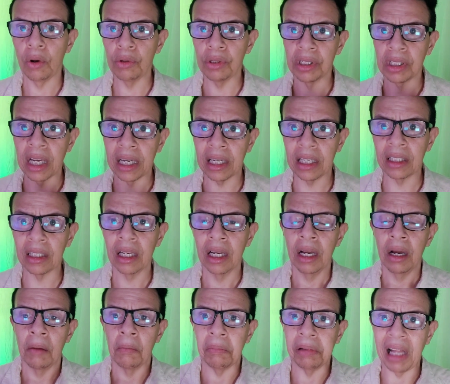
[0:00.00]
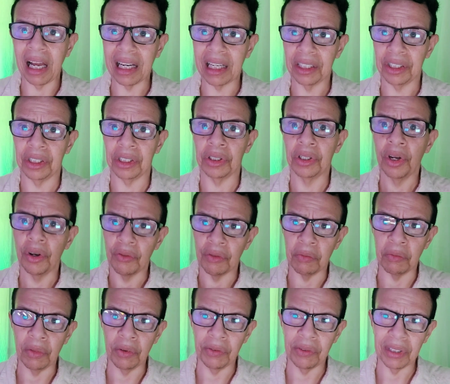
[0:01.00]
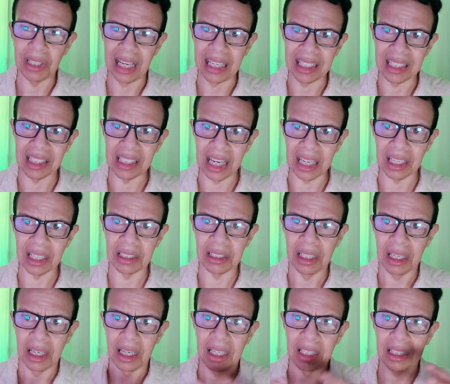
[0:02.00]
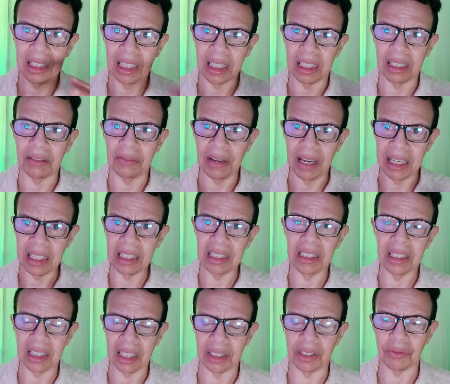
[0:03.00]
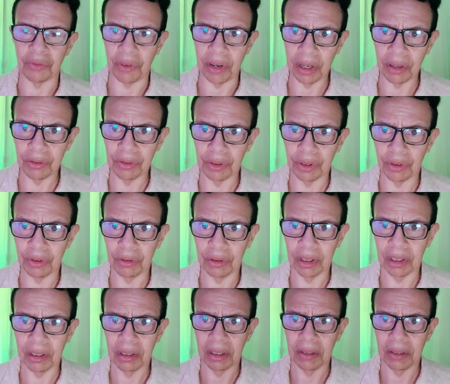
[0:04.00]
Or psychic blockages, removing that psychic negative energy that's around you.